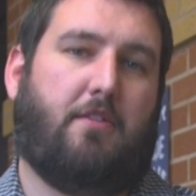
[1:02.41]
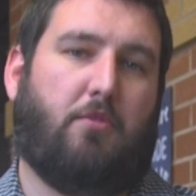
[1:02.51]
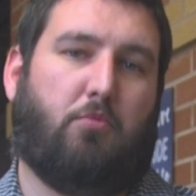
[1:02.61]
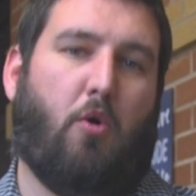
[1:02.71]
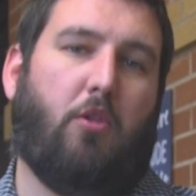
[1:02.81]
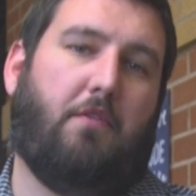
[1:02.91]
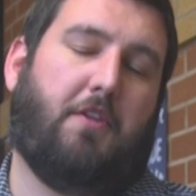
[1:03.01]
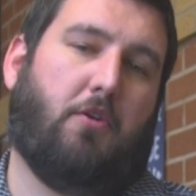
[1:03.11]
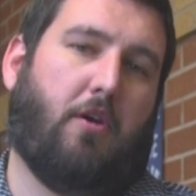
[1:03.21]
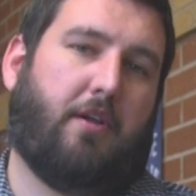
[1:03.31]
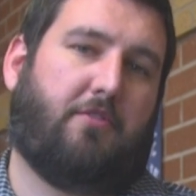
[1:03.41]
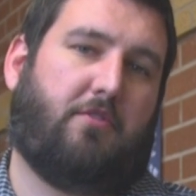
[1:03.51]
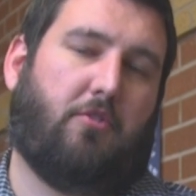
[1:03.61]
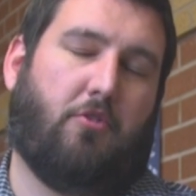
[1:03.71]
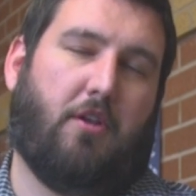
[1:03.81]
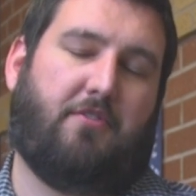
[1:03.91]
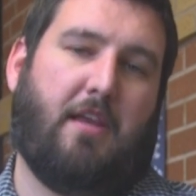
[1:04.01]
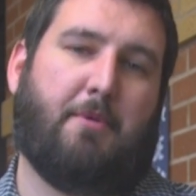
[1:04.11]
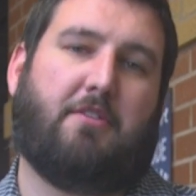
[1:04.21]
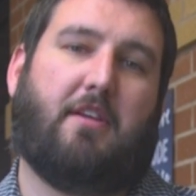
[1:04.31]
The role of the Neuron
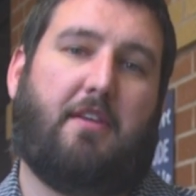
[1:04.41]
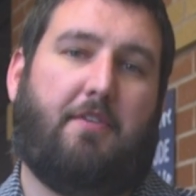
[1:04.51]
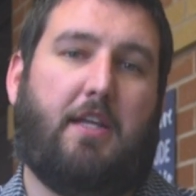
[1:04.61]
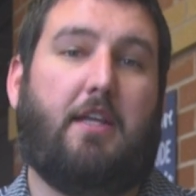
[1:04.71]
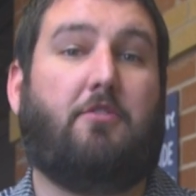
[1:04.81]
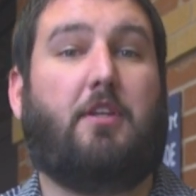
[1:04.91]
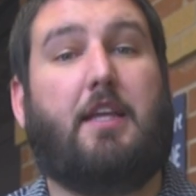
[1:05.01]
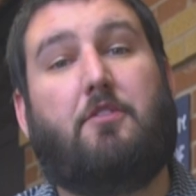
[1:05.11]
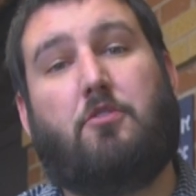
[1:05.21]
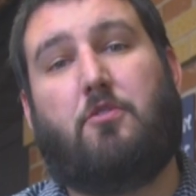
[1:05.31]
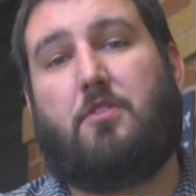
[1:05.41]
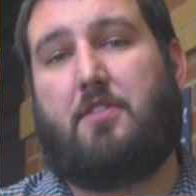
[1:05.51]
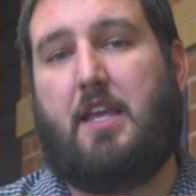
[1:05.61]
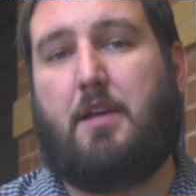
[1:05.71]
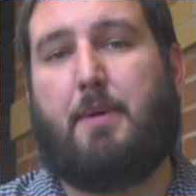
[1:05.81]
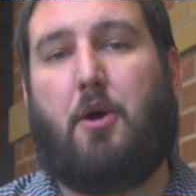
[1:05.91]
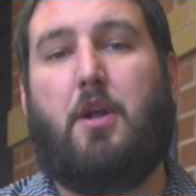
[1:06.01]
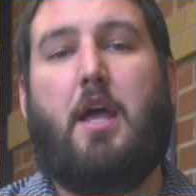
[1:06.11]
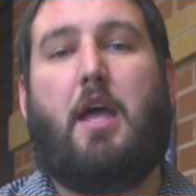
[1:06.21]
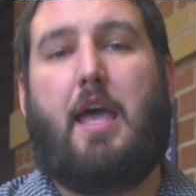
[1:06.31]
Sandbox activity is to get students to think about
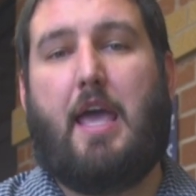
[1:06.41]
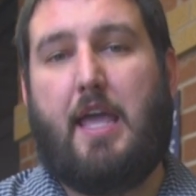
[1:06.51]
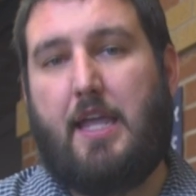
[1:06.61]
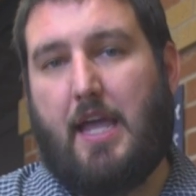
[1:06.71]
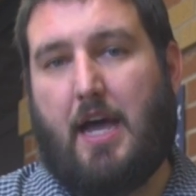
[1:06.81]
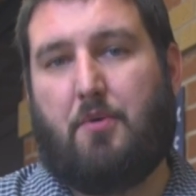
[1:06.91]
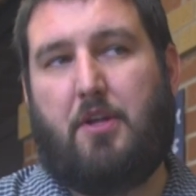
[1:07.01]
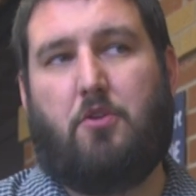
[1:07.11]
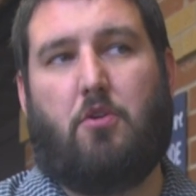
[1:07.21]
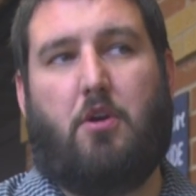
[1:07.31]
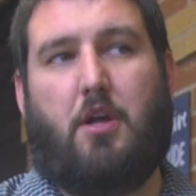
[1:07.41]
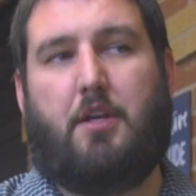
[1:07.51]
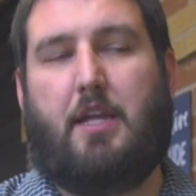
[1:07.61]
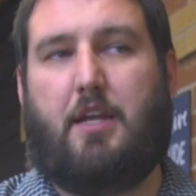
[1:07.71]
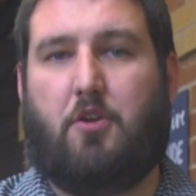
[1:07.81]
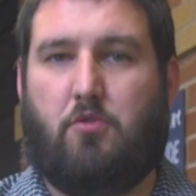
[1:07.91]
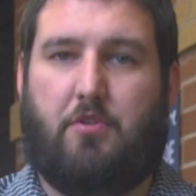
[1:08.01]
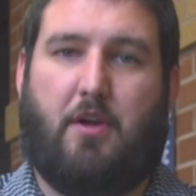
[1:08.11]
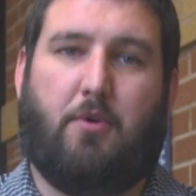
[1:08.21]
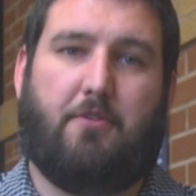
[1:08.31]
A, how a neuron in a neural
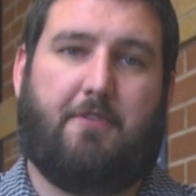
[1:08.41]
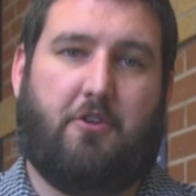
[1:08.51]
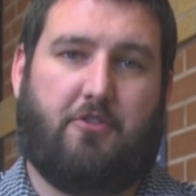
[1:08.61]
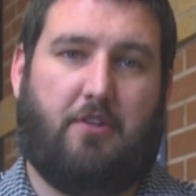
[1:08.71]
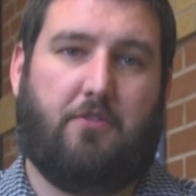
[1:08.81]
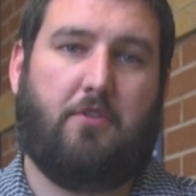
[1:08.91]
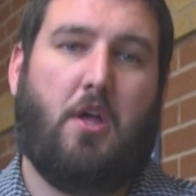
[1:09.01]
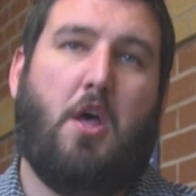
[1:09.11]
network functions.